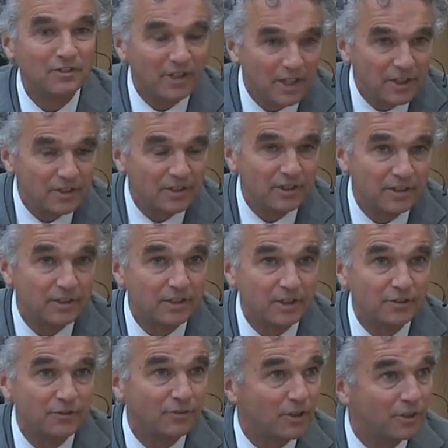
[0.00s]
and then
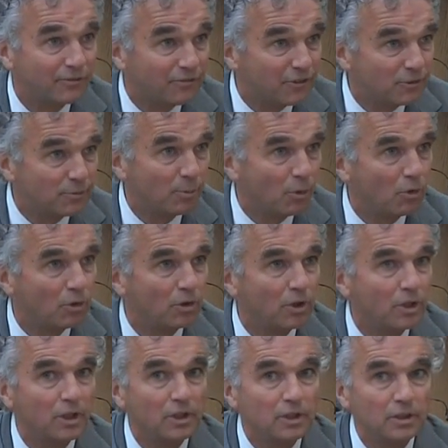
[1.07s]
it's very visible
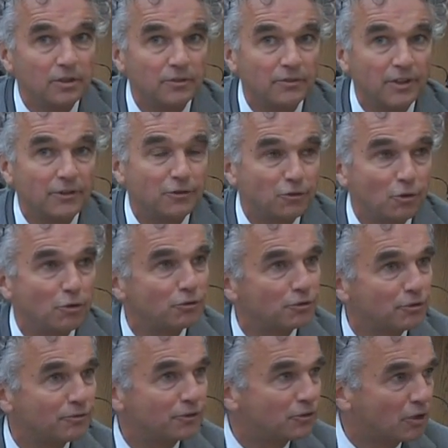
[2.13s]
that the
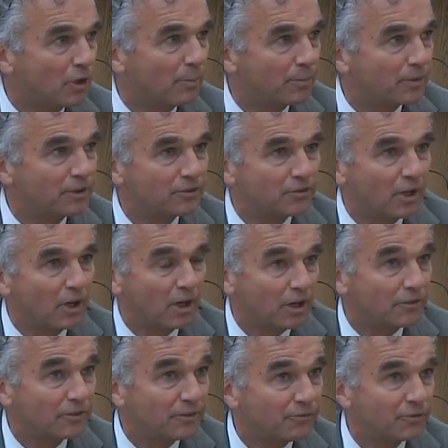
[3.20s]
choices of these companies
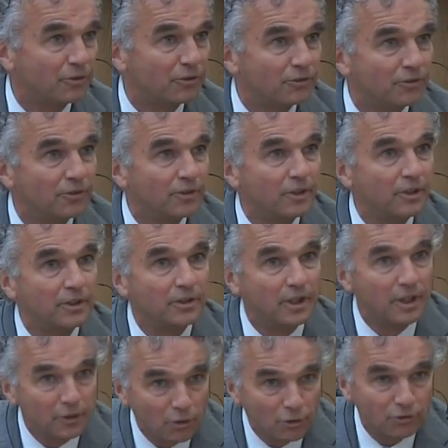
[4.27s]
are different,
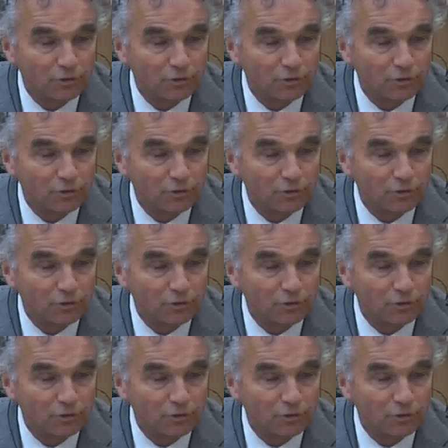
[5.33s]
and